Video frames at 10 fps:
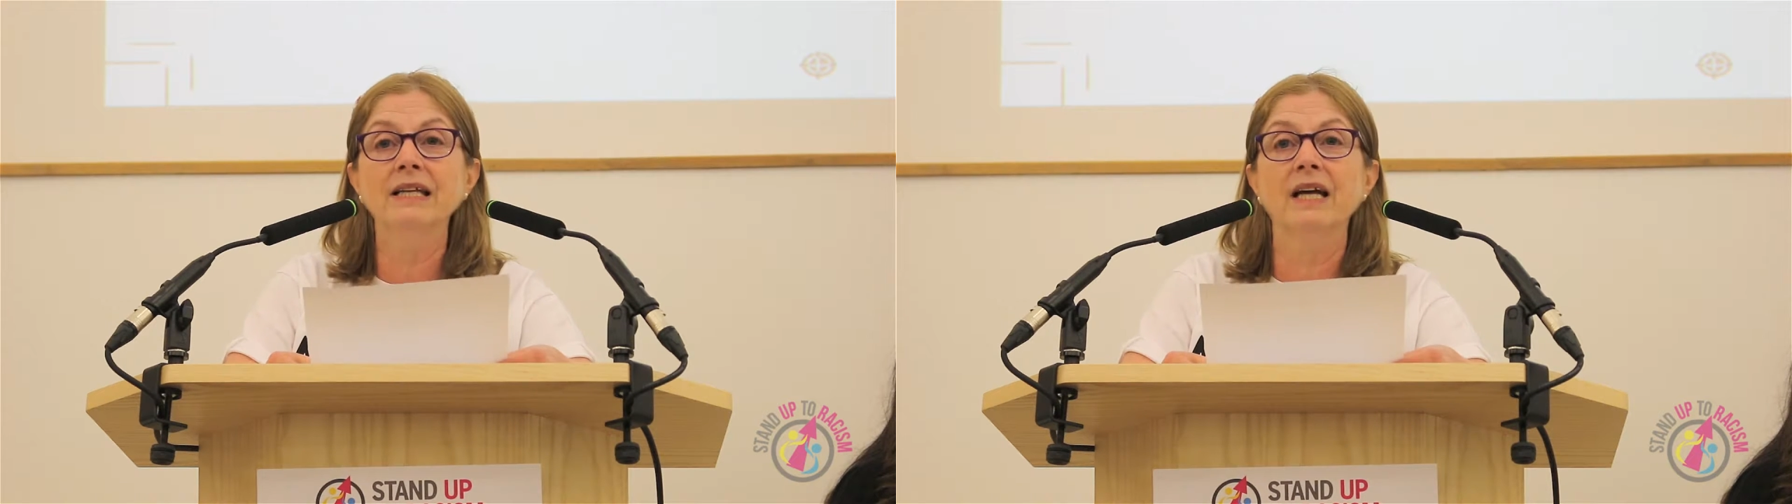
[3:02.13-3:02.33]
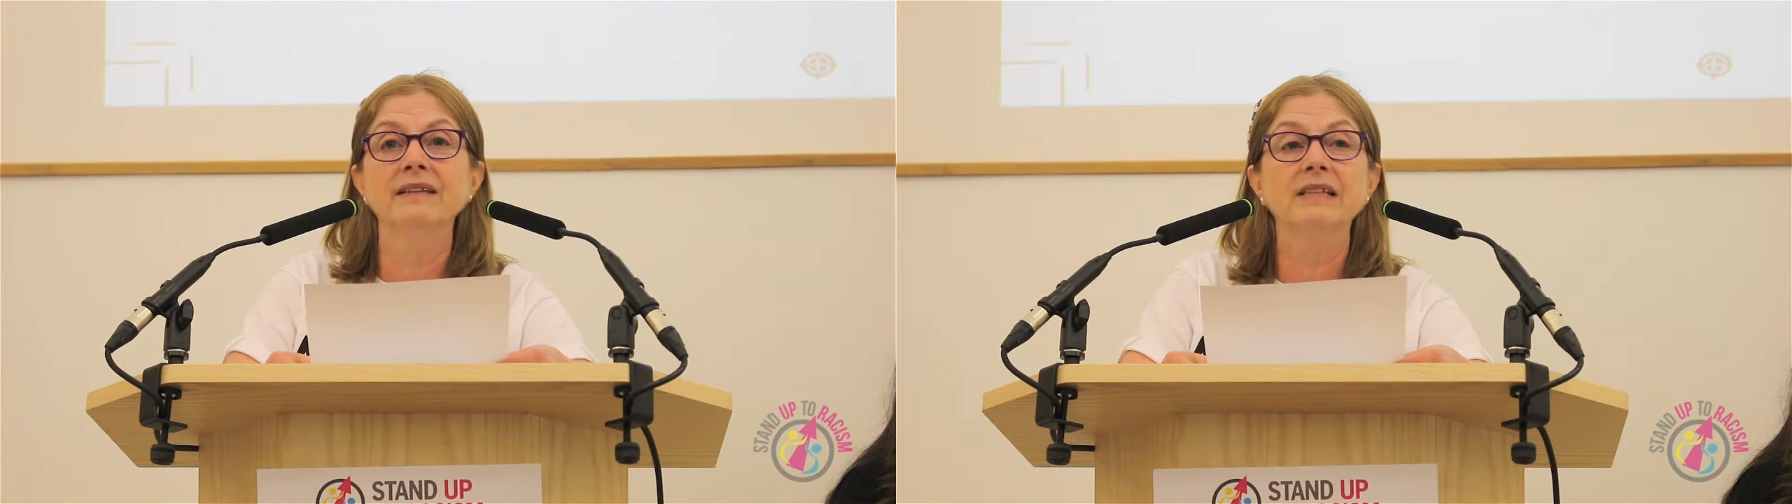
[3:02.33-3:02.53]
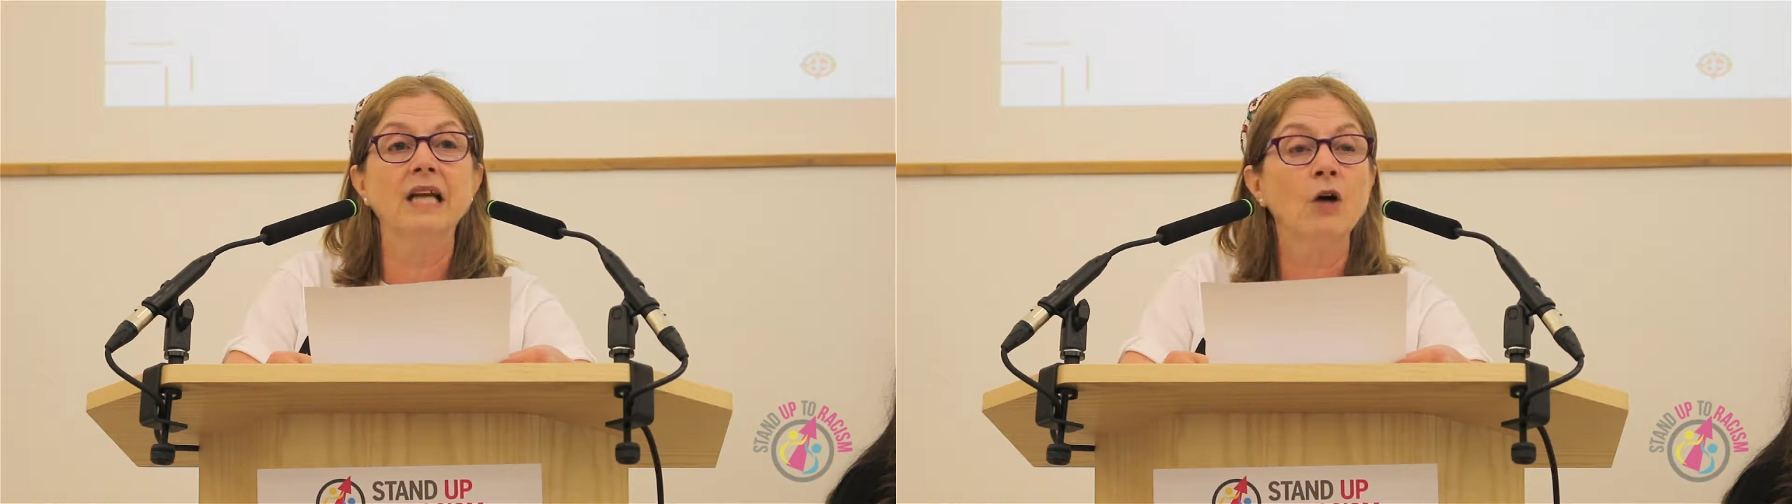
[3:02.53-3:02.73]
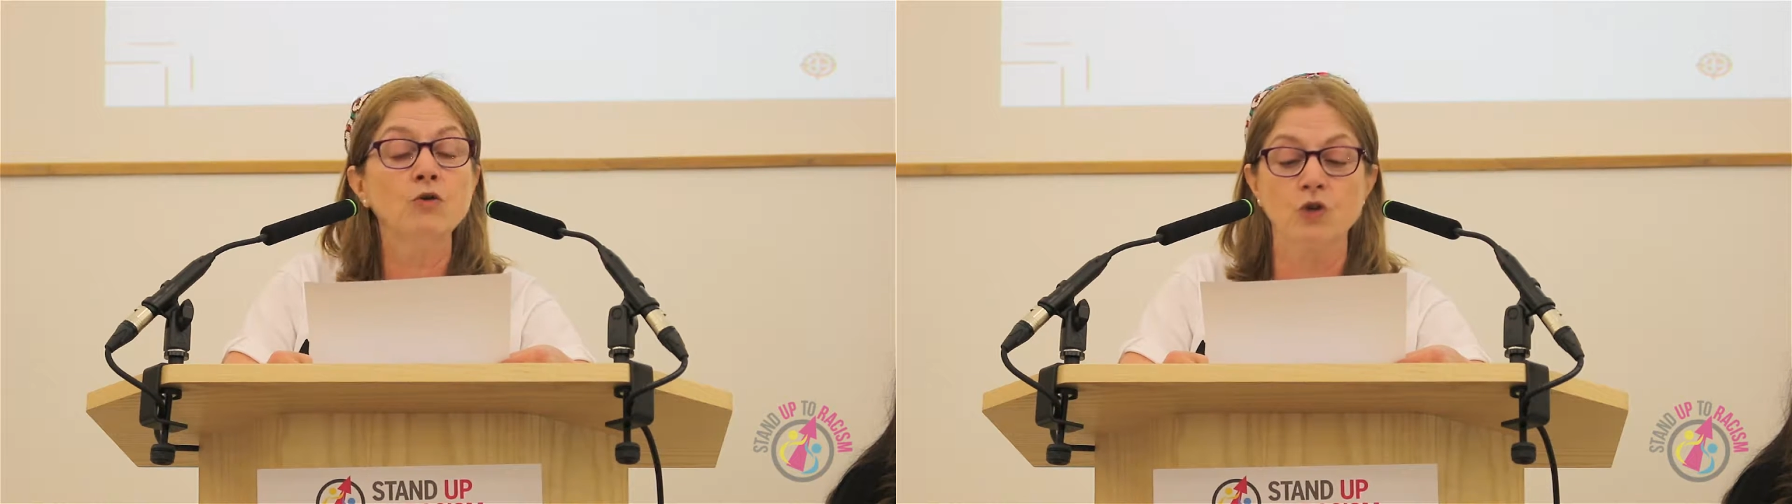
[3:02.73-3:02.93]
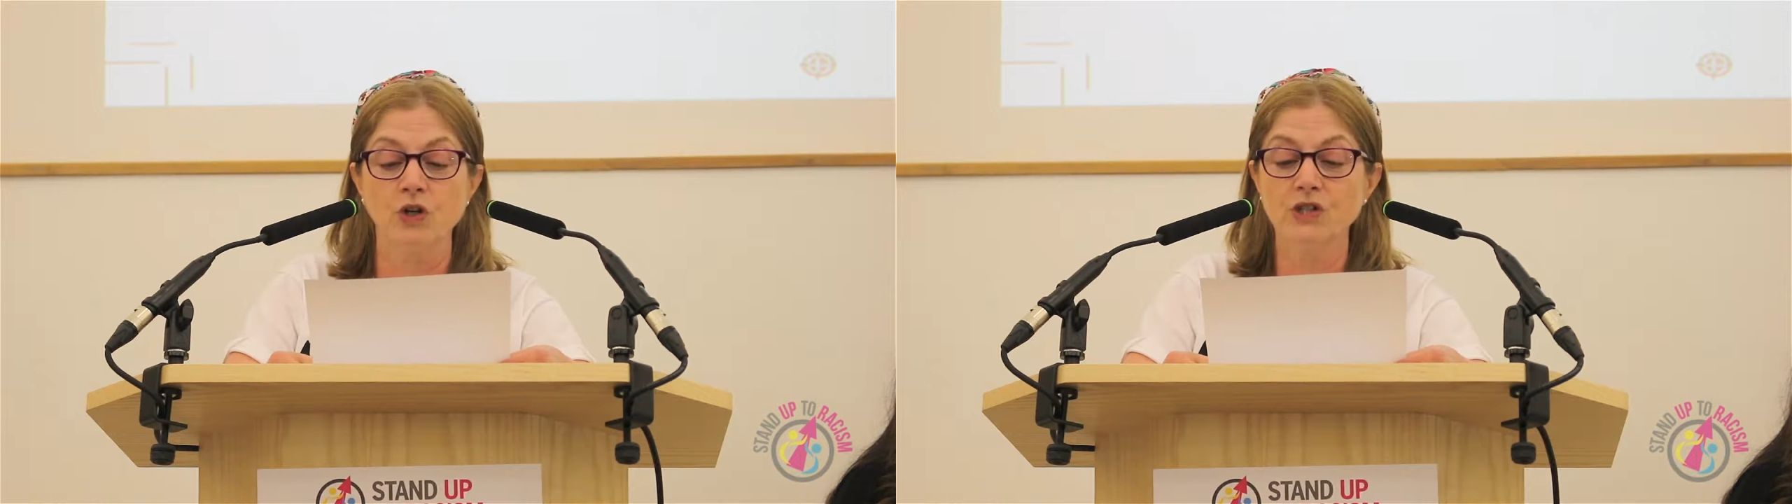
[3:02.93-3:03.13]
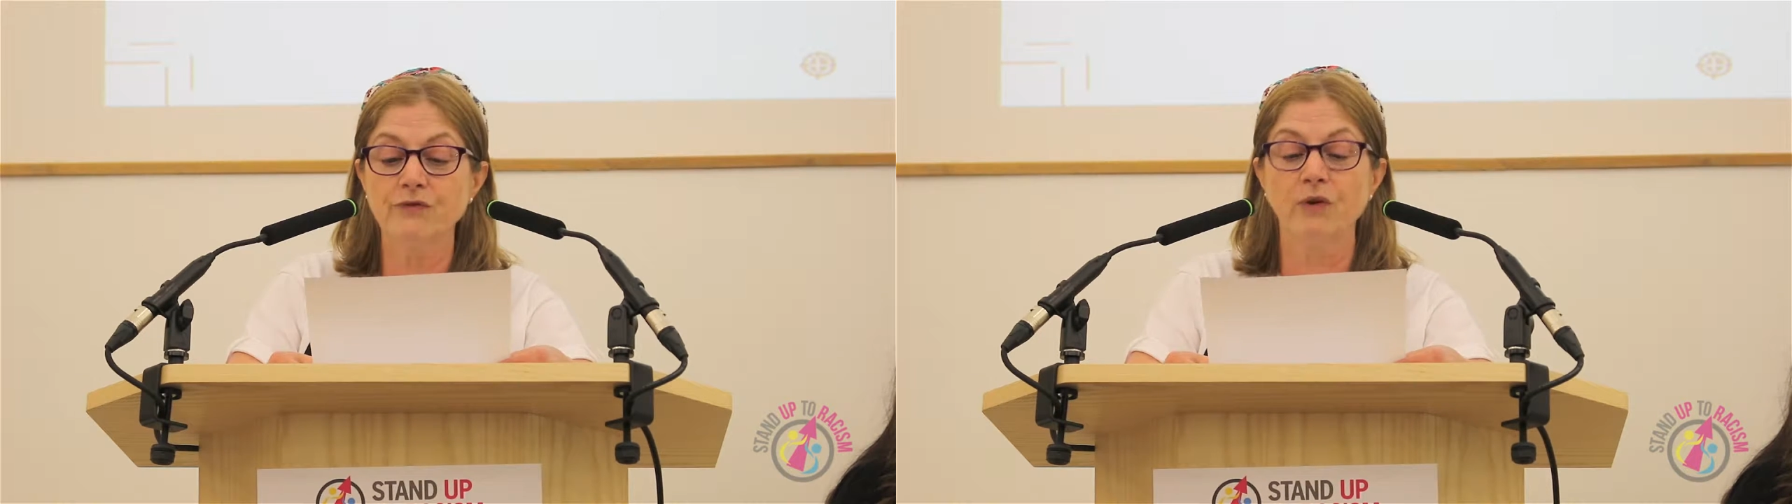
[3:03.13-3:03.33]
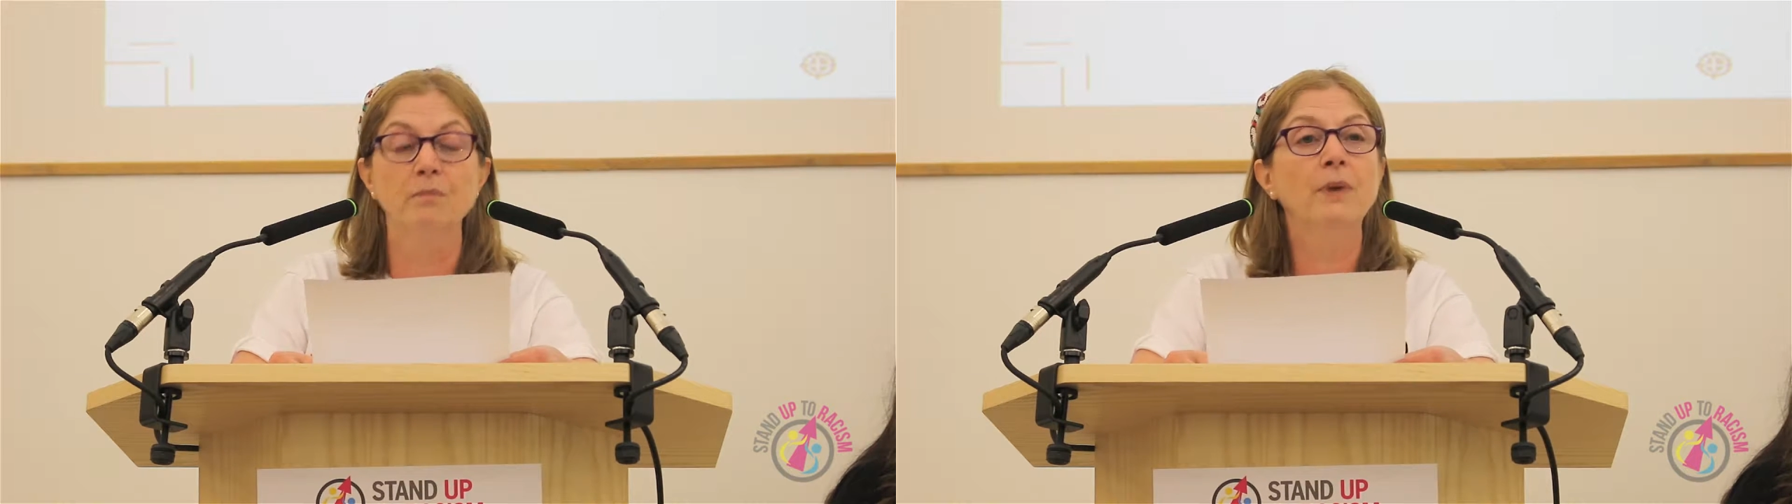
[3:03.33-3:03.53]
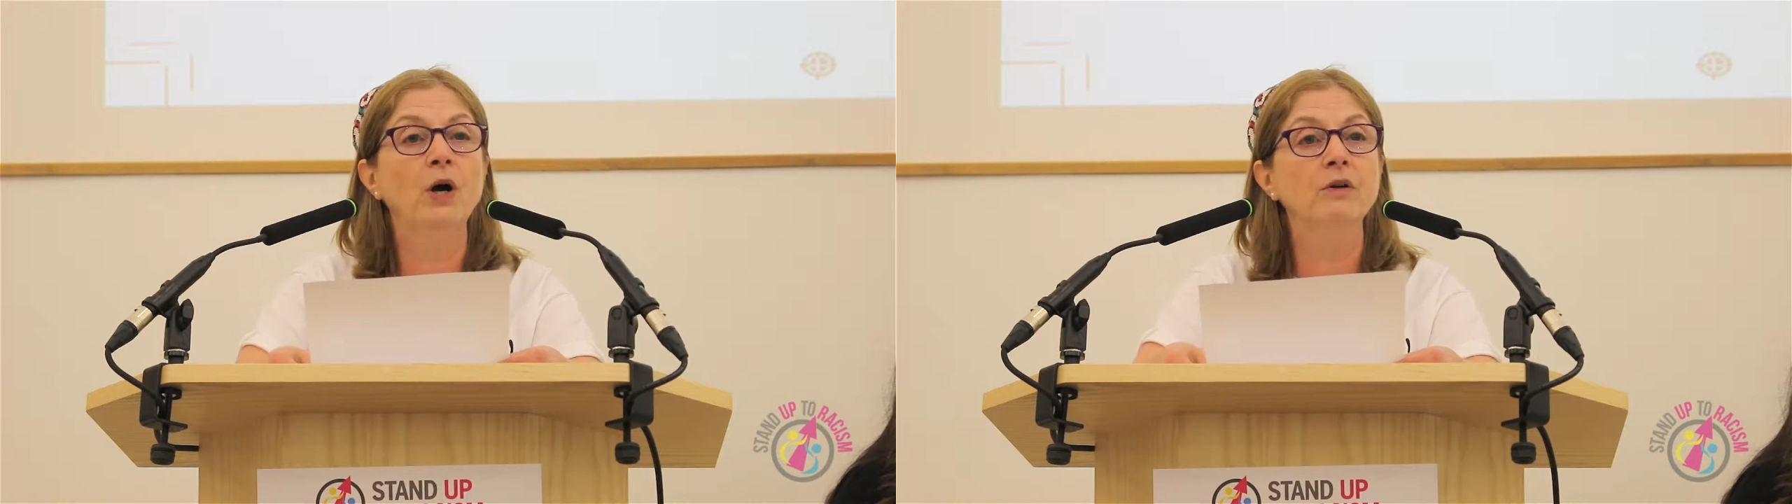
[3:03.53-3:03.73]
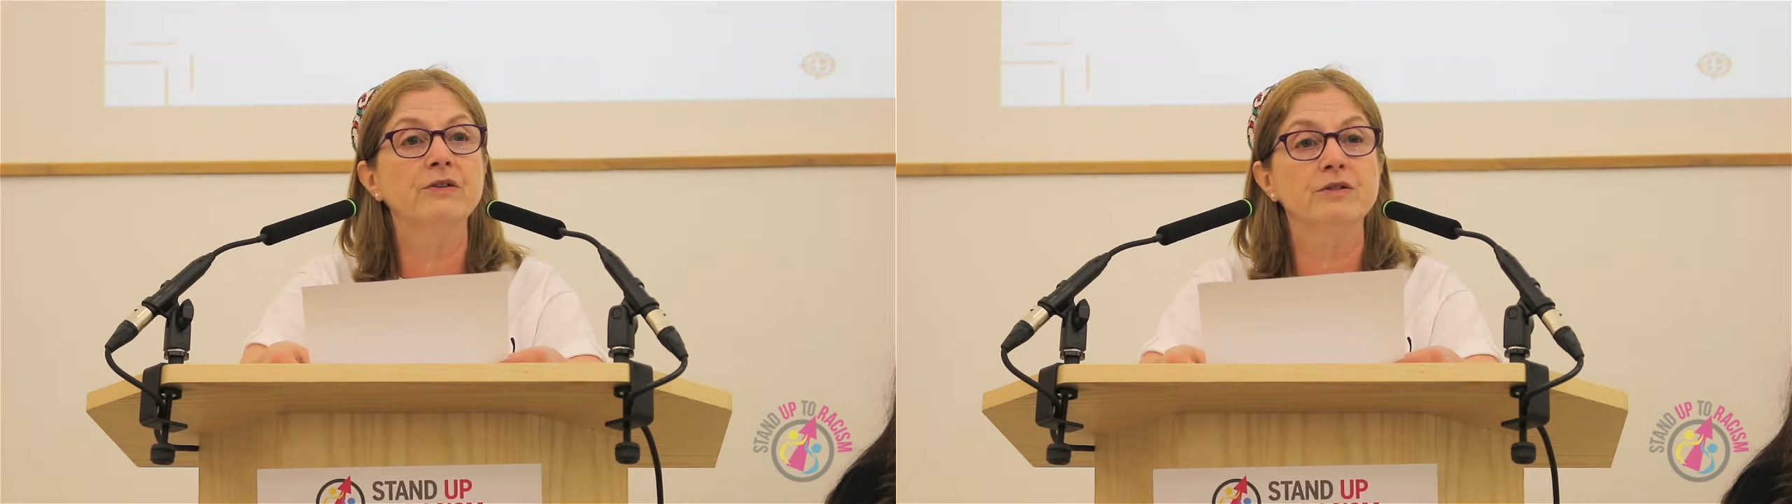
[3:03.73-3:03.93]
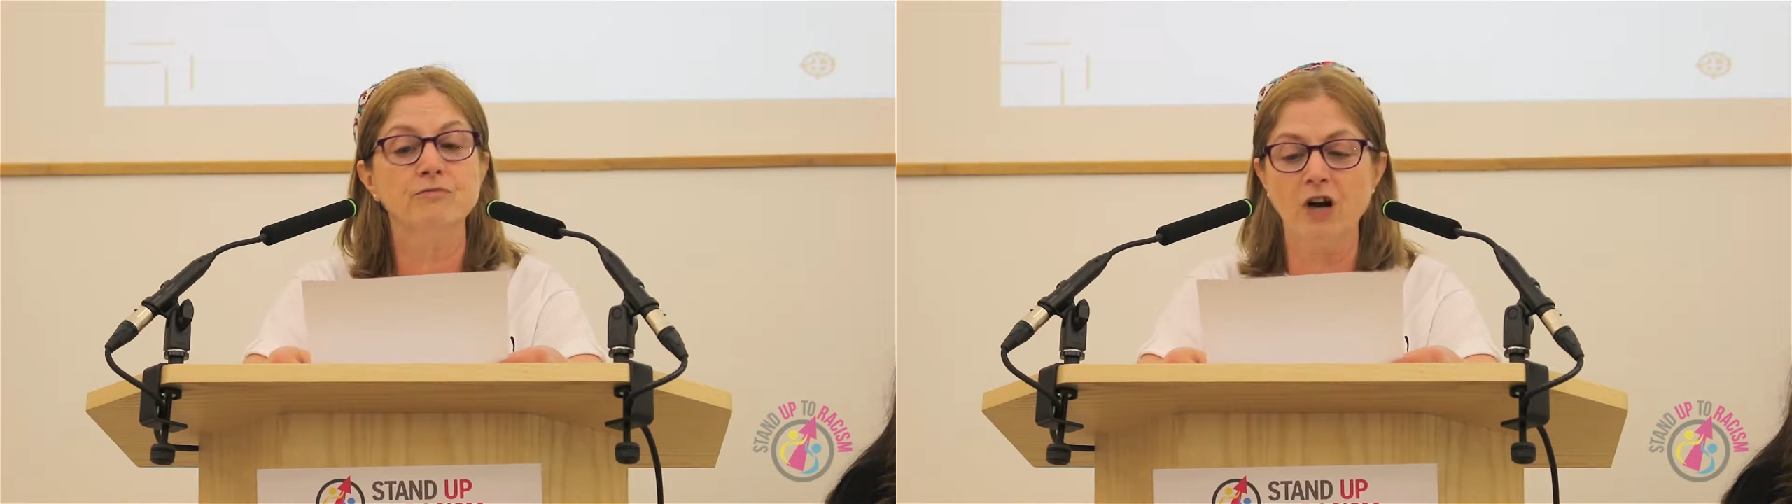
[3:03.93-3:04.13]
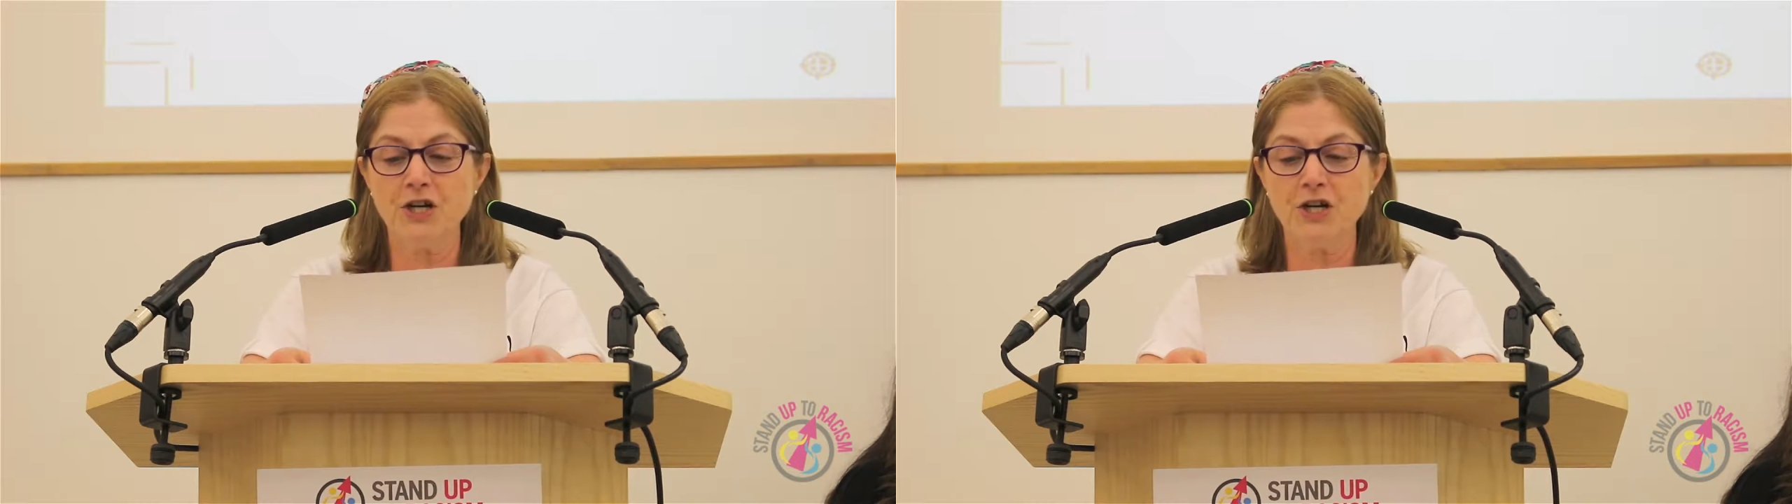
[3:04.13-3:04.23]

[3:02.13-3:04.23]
1900s from Poland and